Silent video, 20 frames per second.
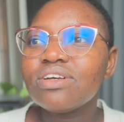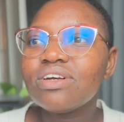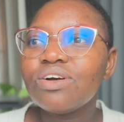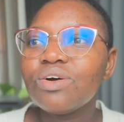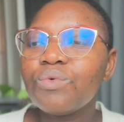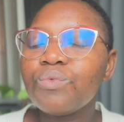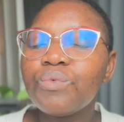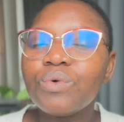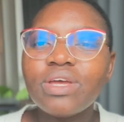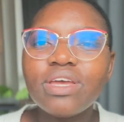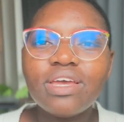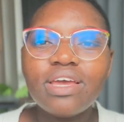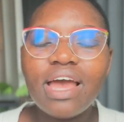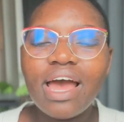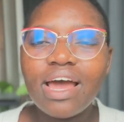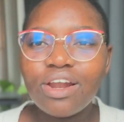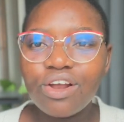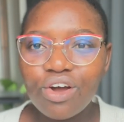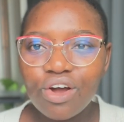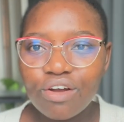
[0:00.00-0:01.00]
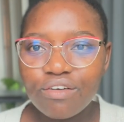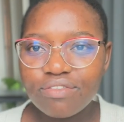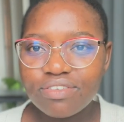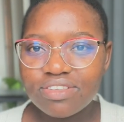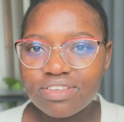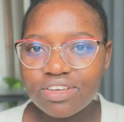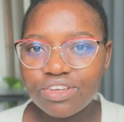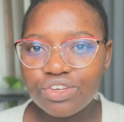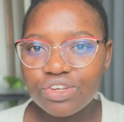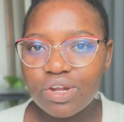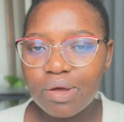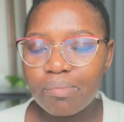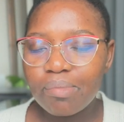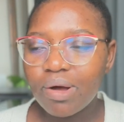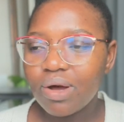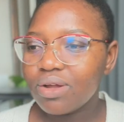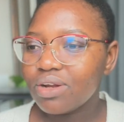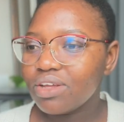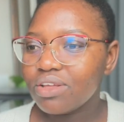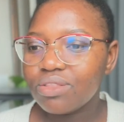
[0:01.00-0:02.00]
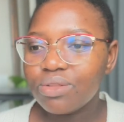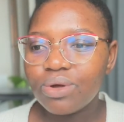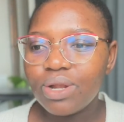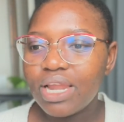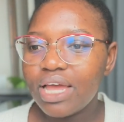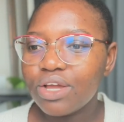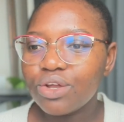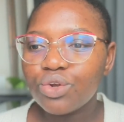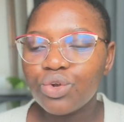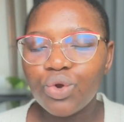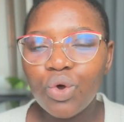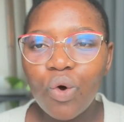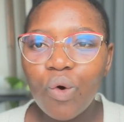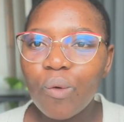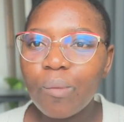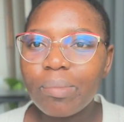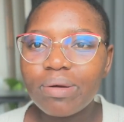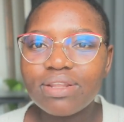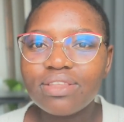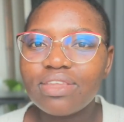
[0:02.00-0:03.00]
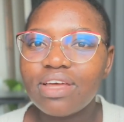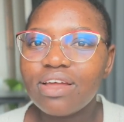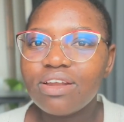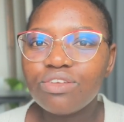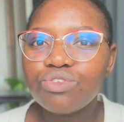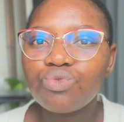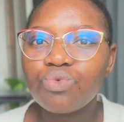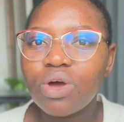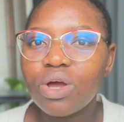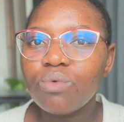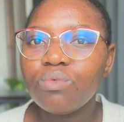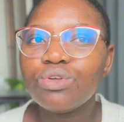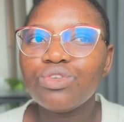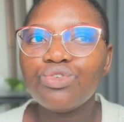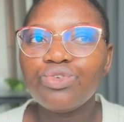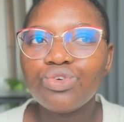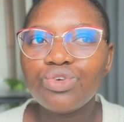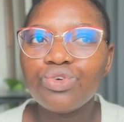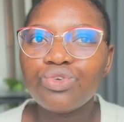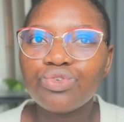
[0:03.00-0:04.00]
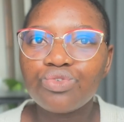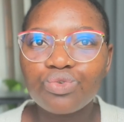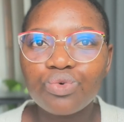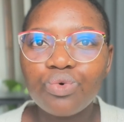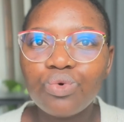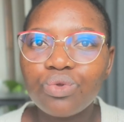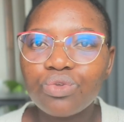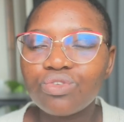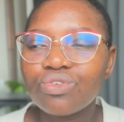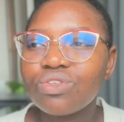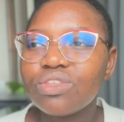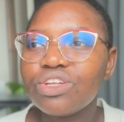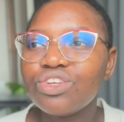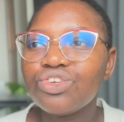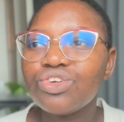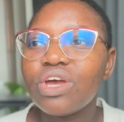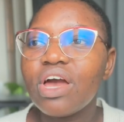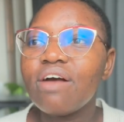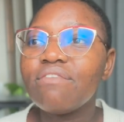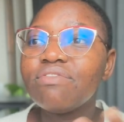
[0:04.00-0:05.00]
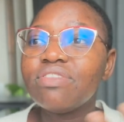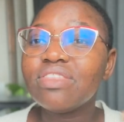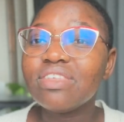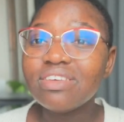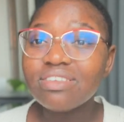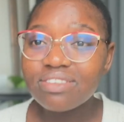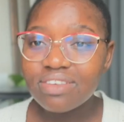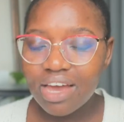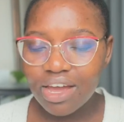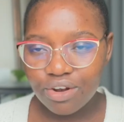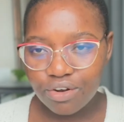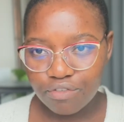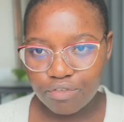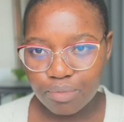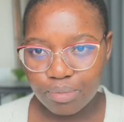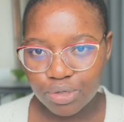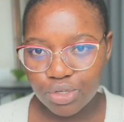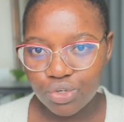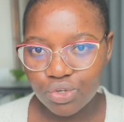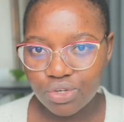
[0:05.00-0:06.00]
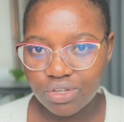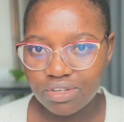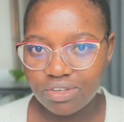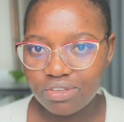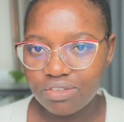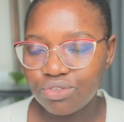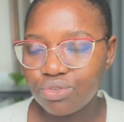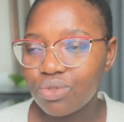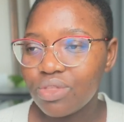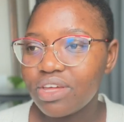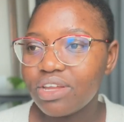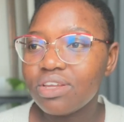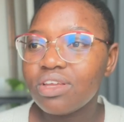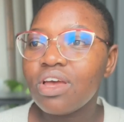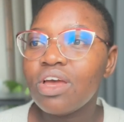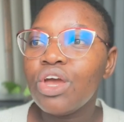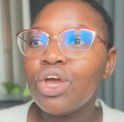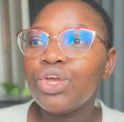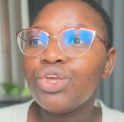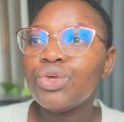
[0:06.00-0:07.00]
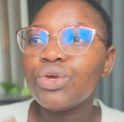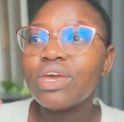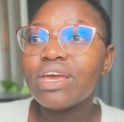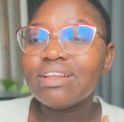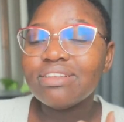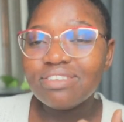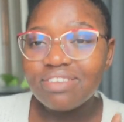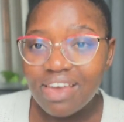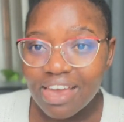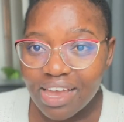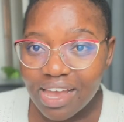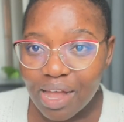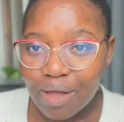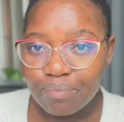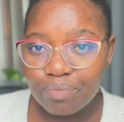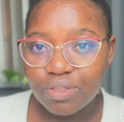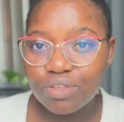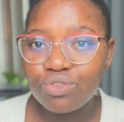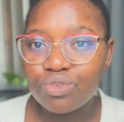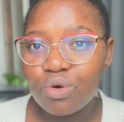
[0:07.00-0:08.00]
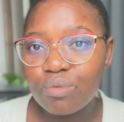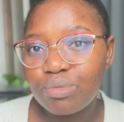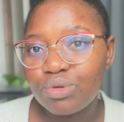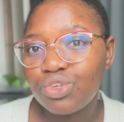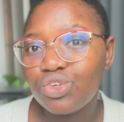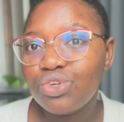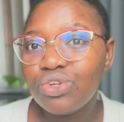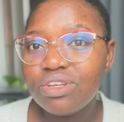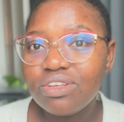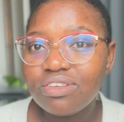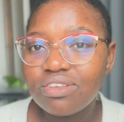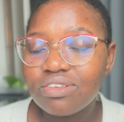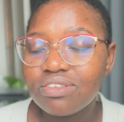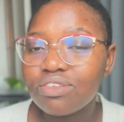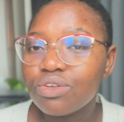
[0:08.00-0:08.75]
we had a conversation about it, and they were like, no, but that is why we took you to school, so that you have these kind of opportunities, so that you can take up these opportunities.